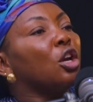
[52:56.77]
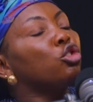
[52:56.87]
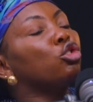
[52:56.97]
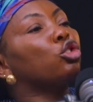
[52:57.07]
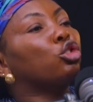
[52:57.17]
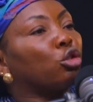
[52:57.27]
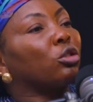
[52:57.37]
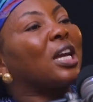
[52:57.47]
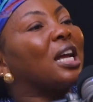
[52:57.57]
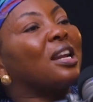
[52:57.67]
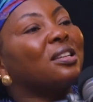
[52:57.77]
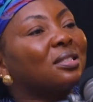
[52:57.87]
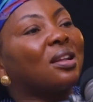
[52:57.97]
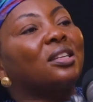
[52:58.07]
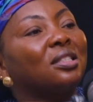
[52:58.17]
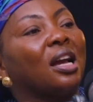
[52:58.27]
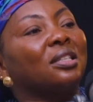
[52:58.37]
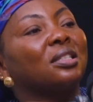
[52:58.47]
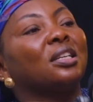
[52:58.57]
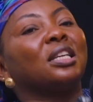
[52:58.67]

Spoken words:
you should understand that